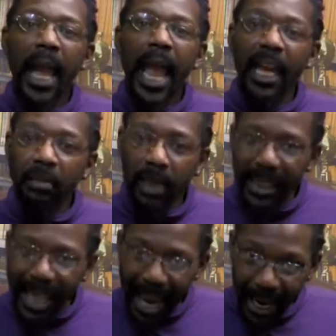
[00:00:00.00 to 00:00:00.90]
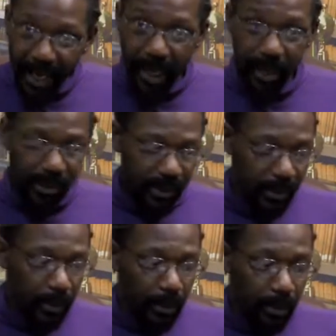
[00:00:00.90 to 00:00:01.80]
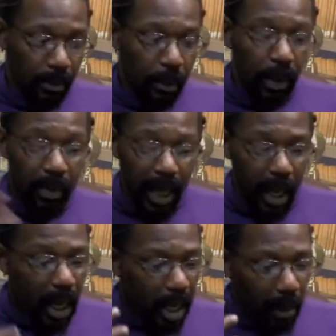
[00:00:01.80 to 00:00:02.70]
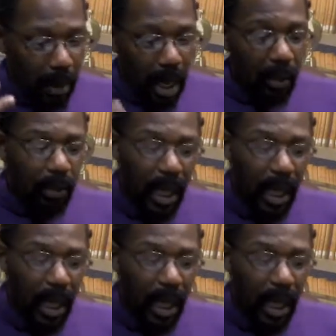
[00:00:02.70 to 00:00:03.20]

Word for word: and mechanics. Okay, um, I,